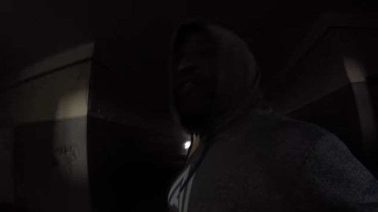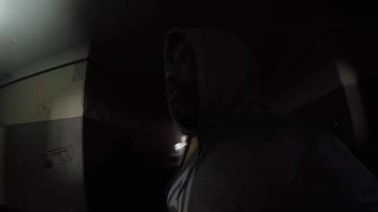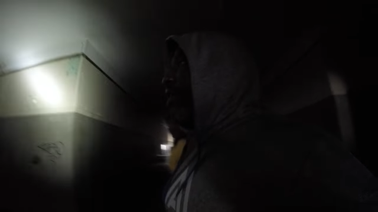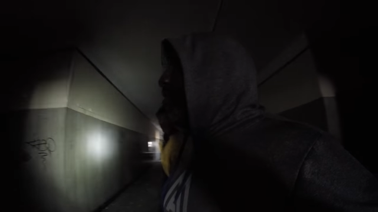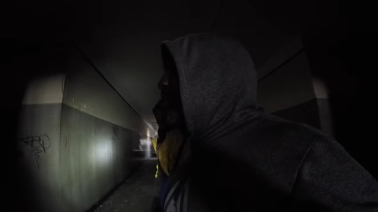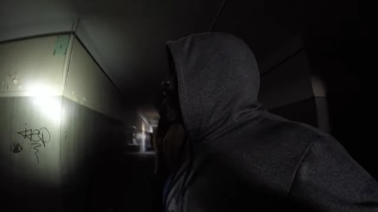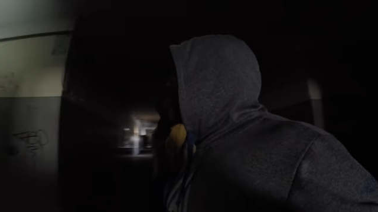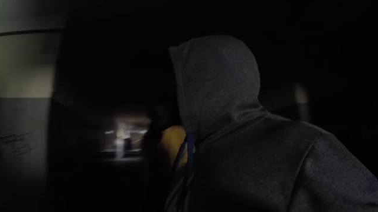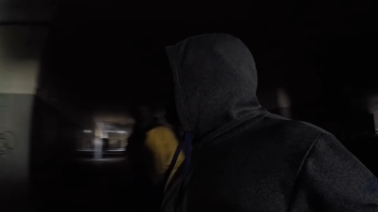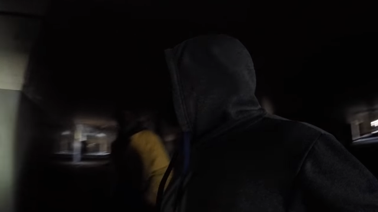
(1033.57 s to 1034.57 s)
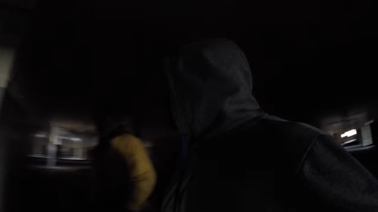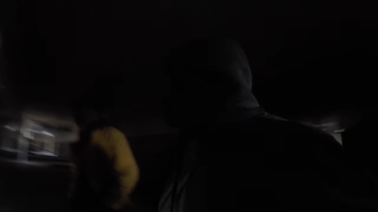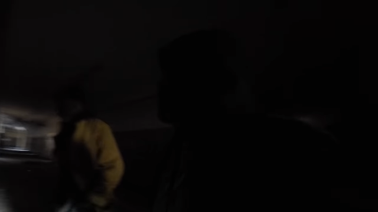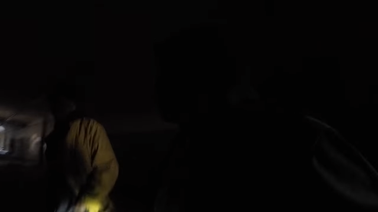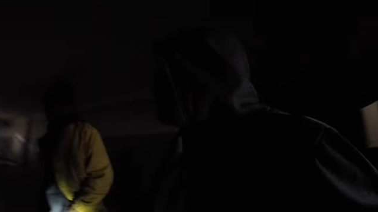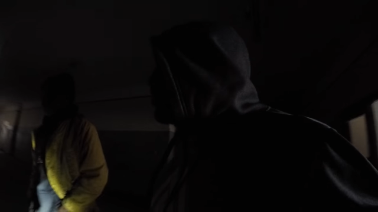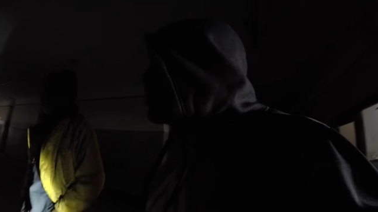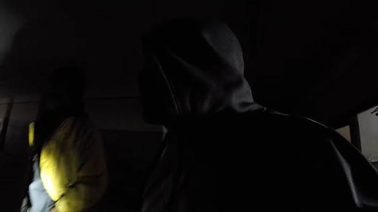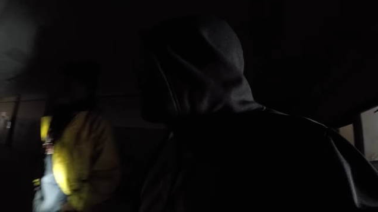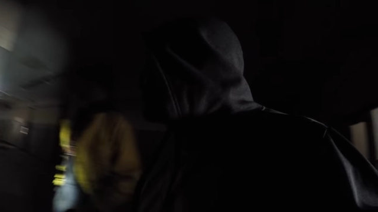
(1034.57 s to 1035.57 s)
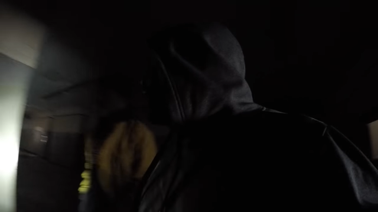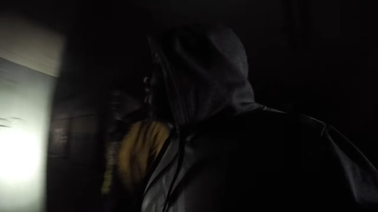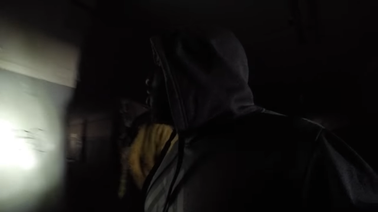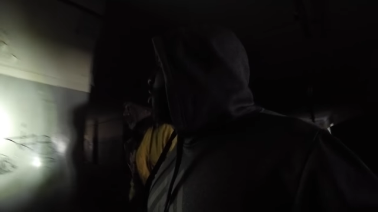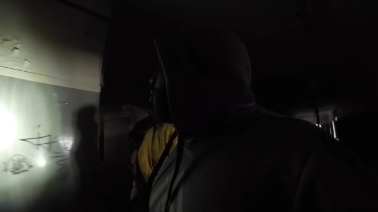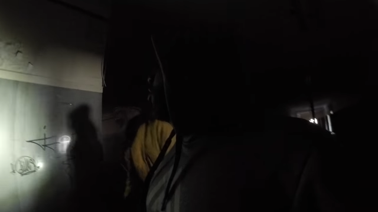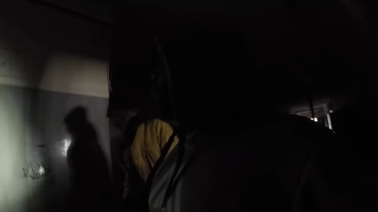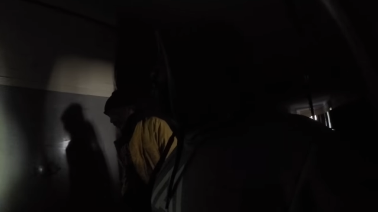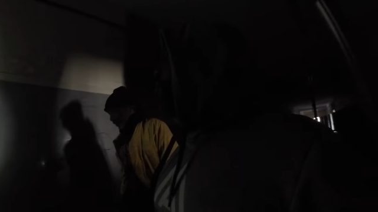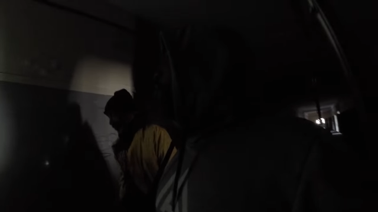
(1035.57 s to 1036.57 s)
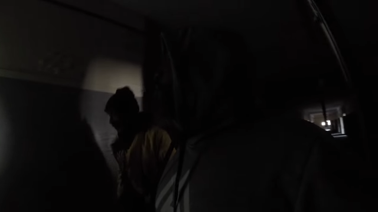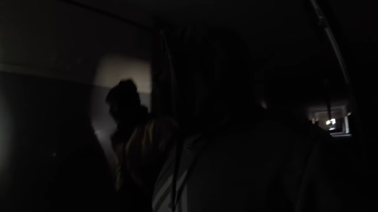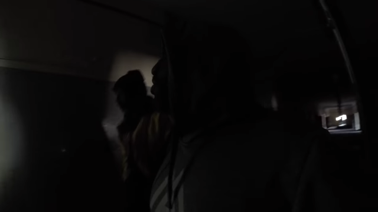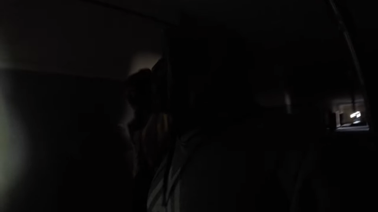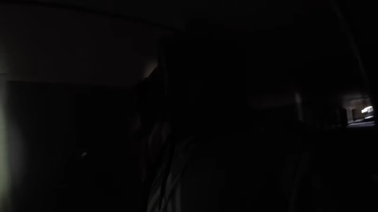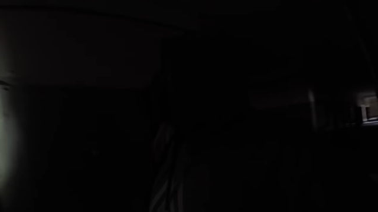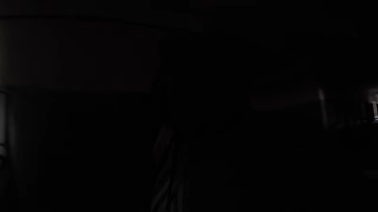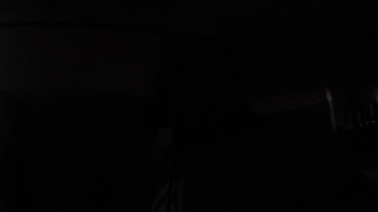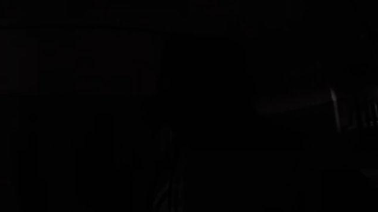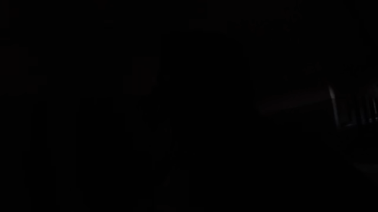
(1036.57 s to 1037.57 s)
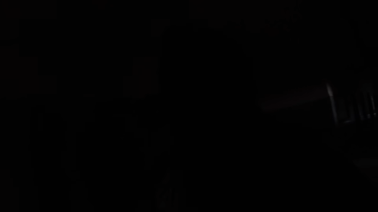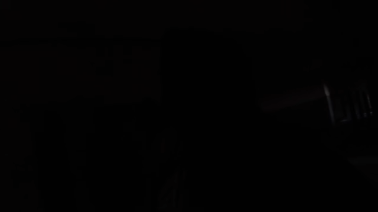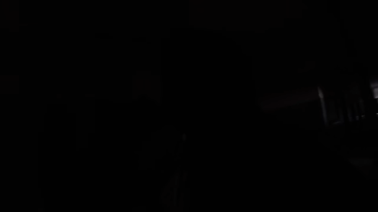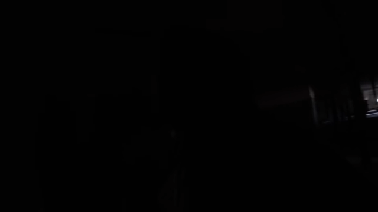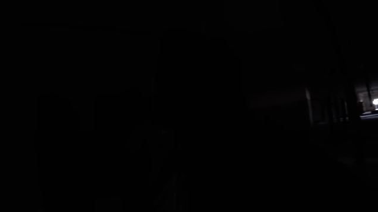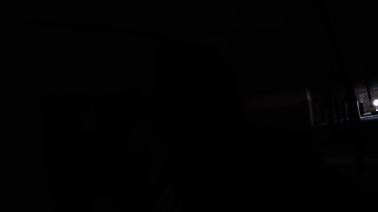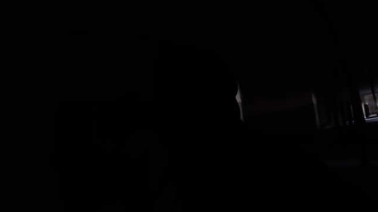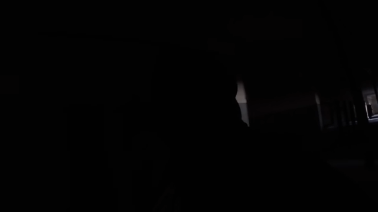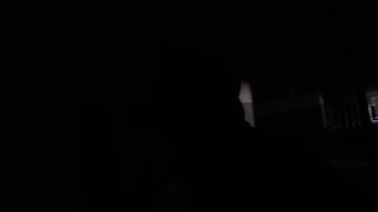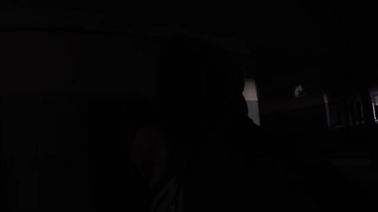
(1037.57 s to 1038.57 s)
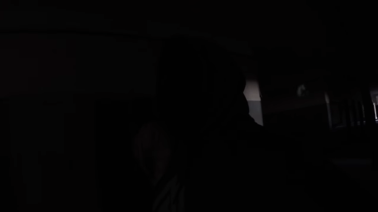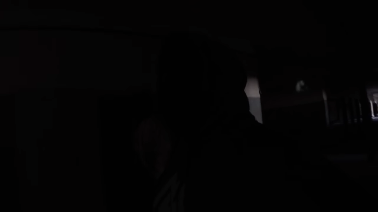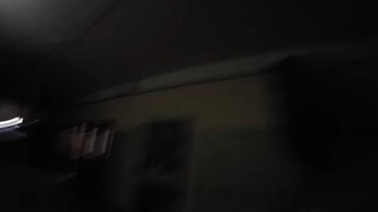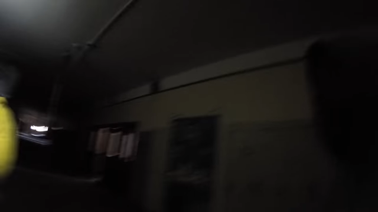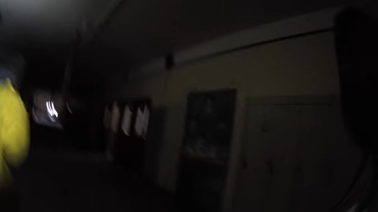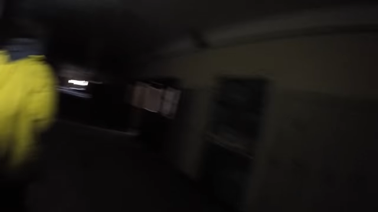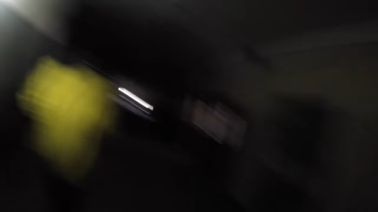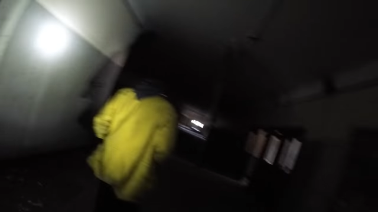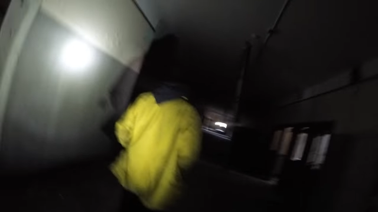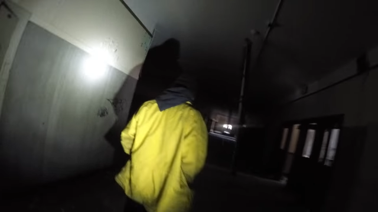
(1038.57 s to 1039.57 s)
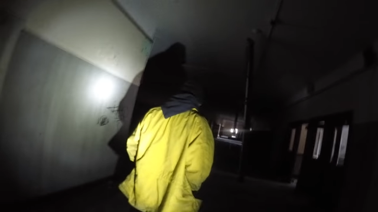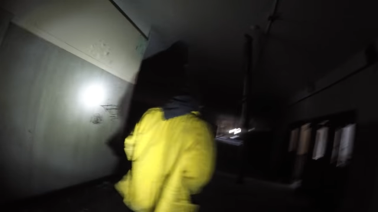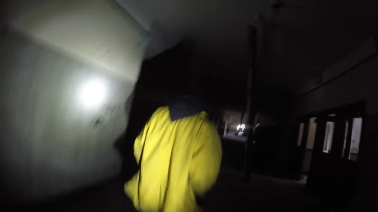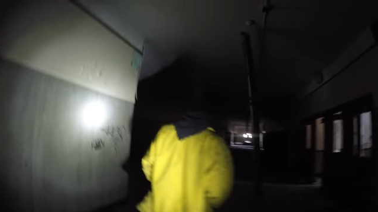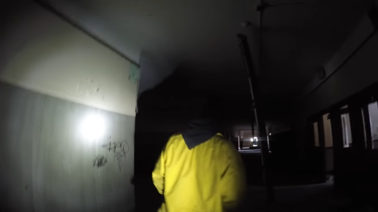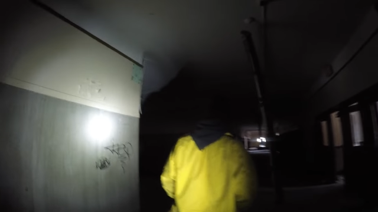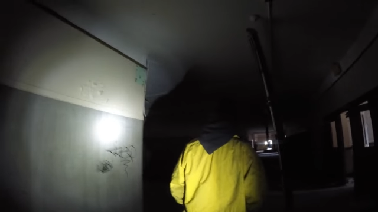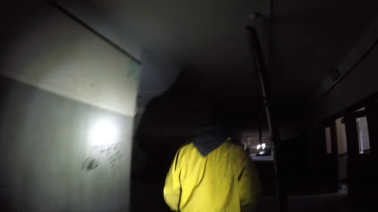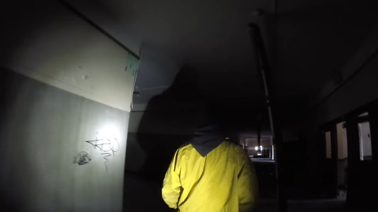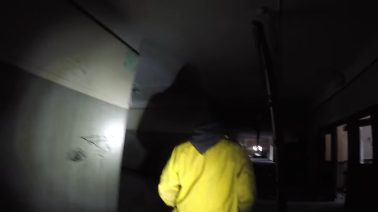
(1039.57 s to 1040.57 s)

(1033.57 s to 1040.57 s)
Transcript: [unreadable: no face in view]